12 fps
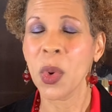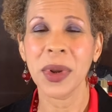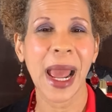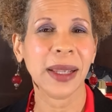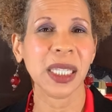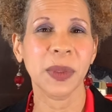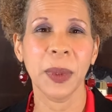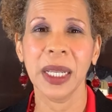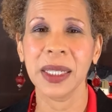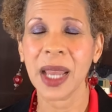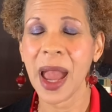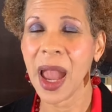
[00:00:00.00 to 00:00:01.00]
we're not
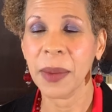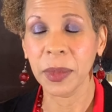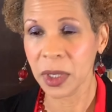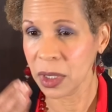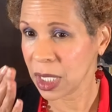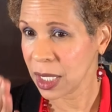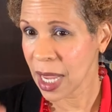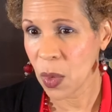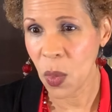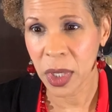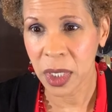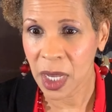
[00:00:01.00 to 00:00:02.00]
spending time looking
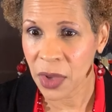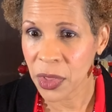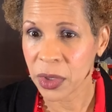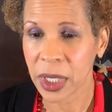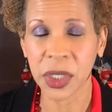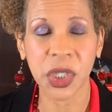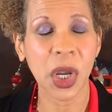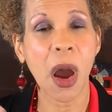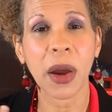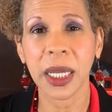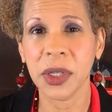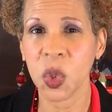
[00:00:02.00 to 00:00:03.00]
at one another and
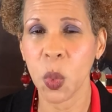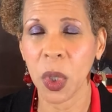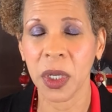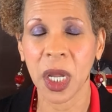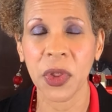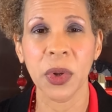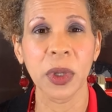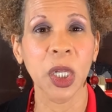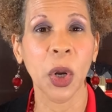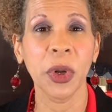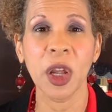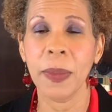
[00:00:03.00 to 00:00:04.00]
talking to one another and
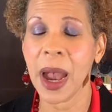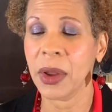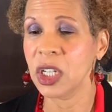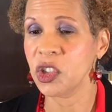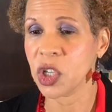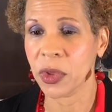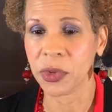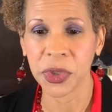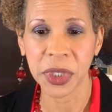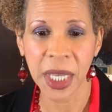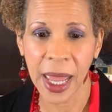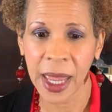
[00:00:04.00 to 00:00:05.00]
learning about each other's
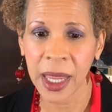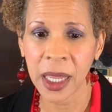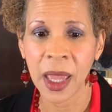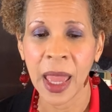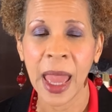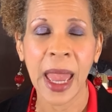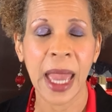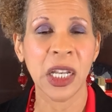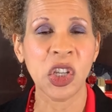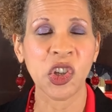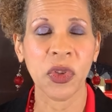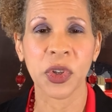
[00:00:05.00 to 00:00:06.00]
day and
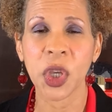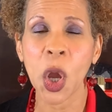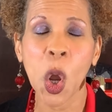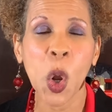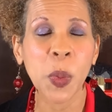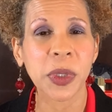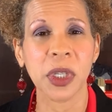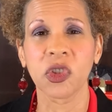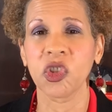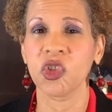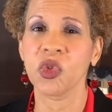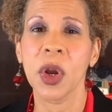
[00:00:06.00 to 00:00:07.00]
each other's hopes
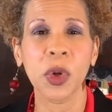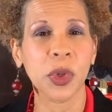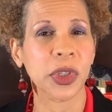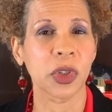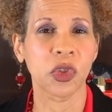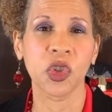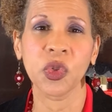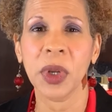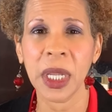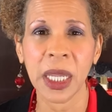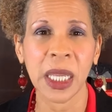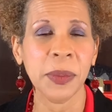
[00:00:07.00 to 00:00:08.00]
and struggles and
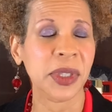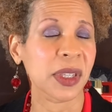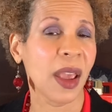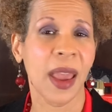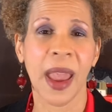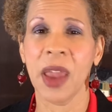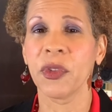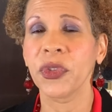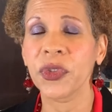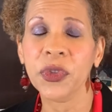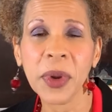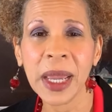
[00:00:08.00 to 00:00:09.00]
dreams and
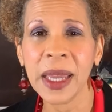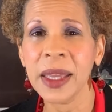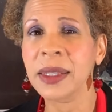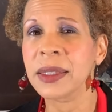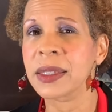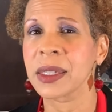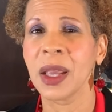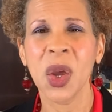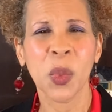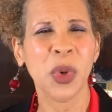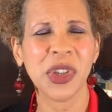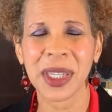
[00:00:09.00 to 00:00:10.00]
friends.
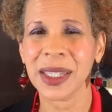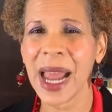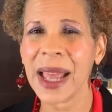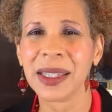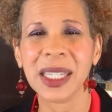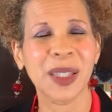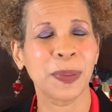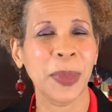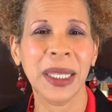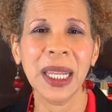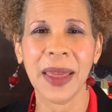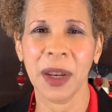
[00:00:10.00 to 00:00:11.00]
We're just not
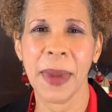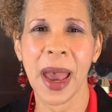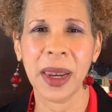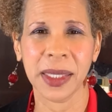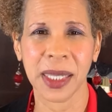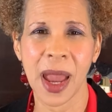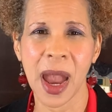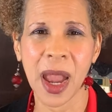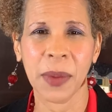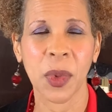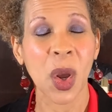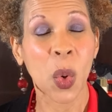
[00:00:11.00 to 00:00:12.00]
spending that amount of
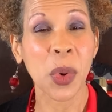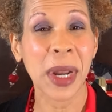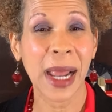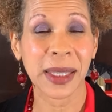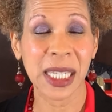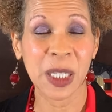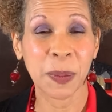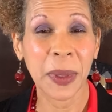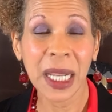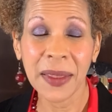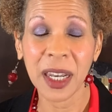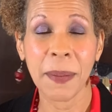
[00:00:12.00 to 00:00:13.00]
time. We're not
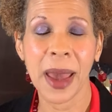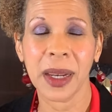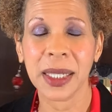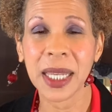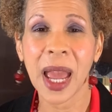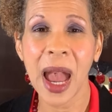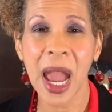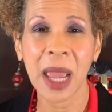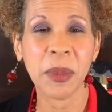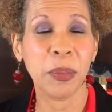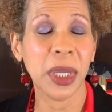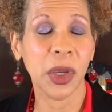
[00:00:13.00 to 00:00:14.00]
spending that amount of
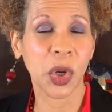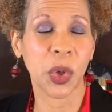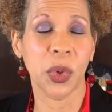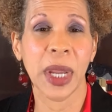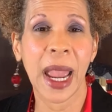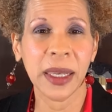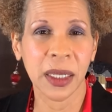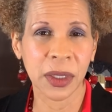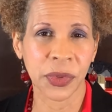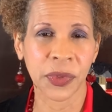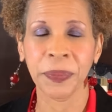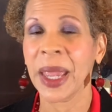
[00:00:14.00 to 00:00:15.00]
time being
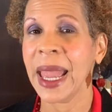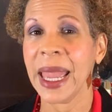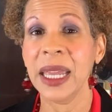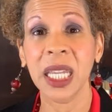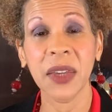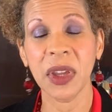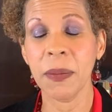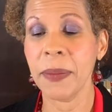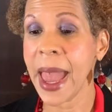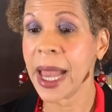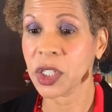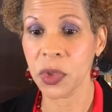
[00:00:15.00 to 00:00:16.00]
creative and giving
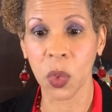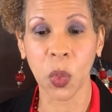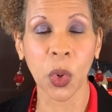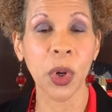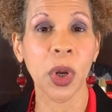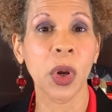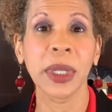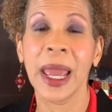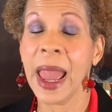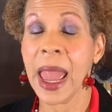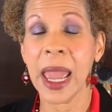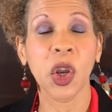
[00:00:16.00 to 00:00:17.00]
back to the world
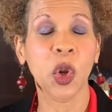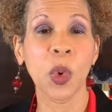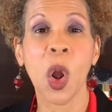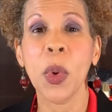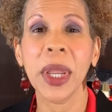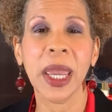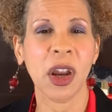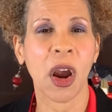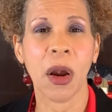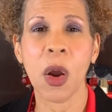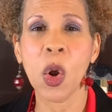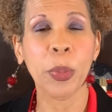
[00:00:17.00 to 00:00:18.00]
and growing in
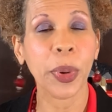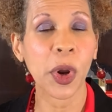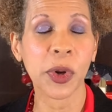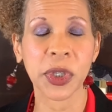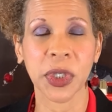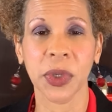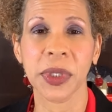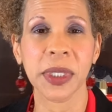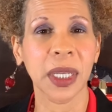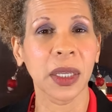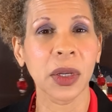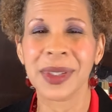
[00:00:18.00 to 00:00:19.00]
our own personal
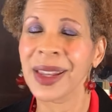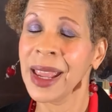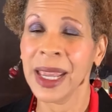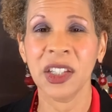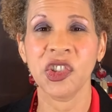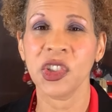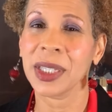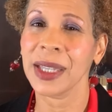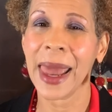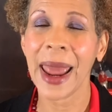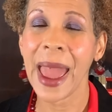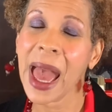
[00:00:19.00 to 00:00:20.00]
skills. It's just
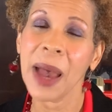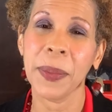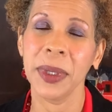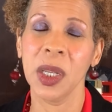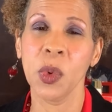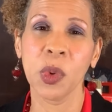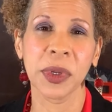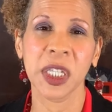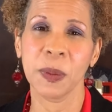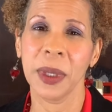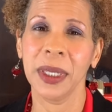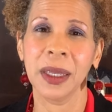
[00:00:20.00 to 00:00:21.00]
not happening when we're
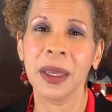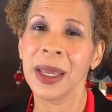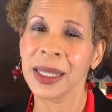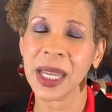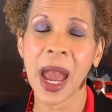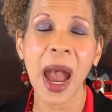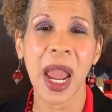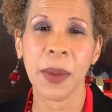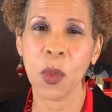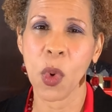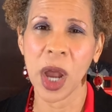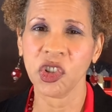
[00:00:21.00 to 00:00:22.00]
spending a
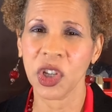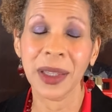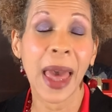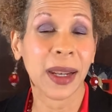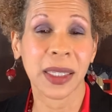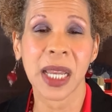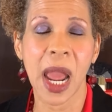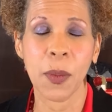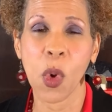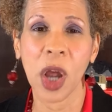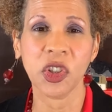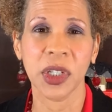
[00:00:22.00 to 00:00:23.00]
lot of
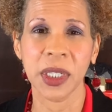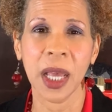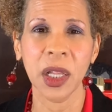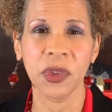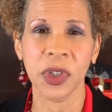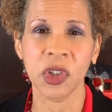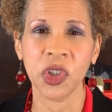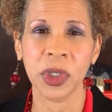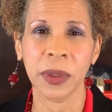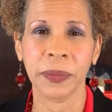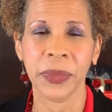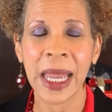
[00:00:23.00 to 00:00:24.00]
time watching
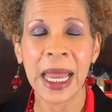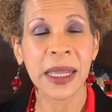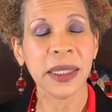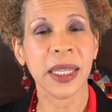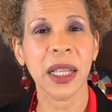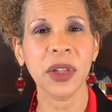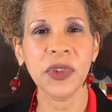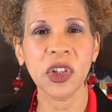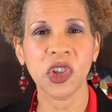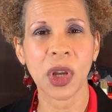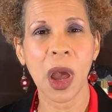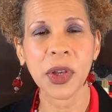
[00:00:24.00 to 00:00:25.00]
television.
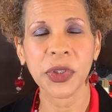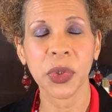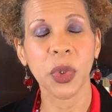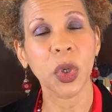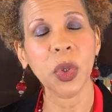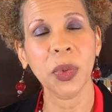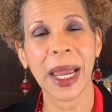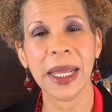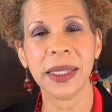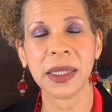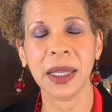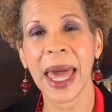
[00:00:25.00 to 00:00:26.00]
Television also
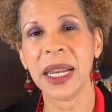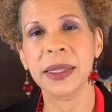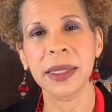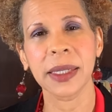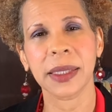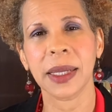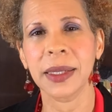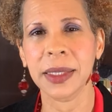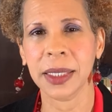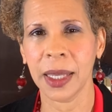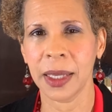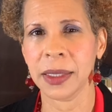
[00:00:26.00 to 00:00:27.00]
creates a lot of
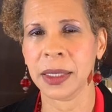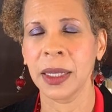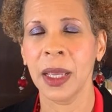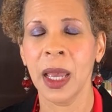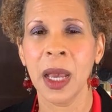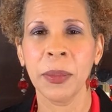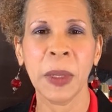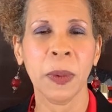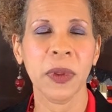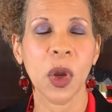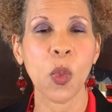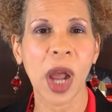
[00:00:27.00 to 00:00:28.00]
discontent.
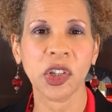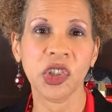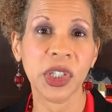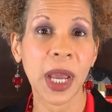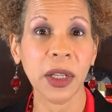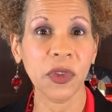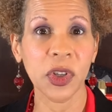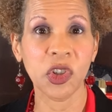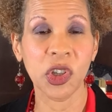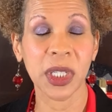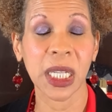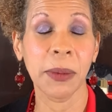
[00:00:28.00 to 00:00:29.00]
People that watch
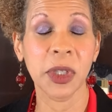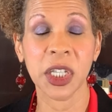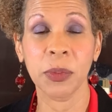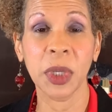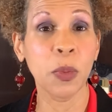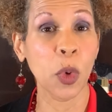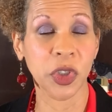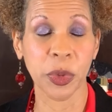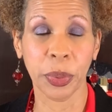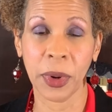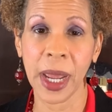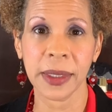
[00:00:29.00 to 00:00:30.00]
television tend to be more
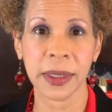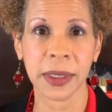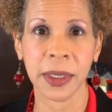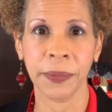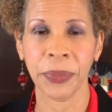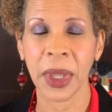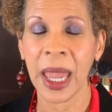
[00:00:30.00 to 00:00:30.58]
depressed,